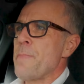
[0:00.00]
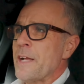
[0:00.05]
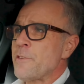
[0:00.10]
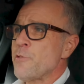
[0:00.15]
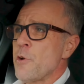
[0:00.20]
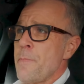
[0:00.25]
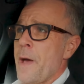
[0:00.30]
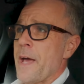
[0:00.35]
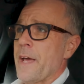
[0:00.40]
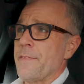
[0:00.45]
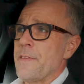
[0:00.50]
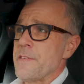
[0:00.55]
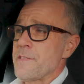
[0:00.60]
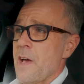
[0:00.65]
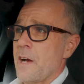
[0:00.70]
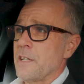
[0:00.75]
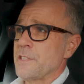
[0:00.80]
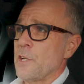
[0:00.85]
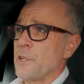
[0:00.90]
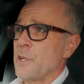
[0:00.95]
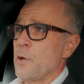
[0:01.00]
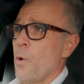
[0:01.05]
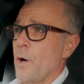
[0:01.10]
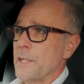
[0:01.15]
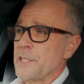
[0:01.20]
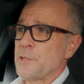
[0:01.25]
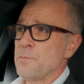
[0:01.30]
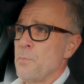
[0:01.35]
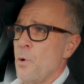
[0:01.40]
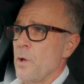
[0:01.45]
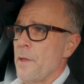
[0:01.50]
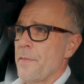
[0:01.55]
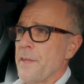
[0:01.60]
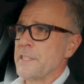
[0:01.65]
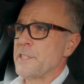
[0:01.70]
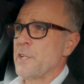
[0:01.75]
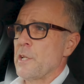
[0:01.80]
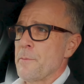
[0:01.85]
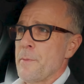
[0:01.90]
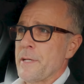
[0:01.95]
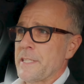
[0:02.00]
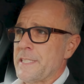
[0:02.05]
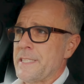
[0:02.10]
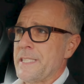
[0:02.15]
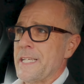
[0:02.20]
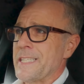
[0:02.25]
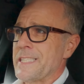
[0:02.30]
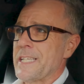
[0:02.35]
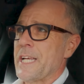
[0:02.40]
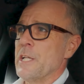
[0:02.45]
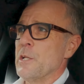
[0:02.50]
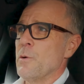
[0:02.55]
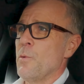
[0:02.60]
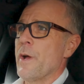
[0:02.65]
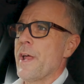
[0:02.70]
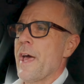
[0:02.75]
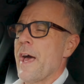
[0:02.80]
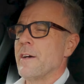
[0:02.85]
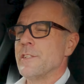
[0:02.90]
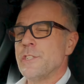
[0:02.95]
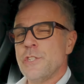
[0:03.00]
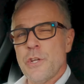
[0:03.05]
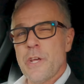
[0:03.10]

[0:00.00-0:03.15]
battery pack in this car is only quite small. I think it's only about 6 kilowatt hours.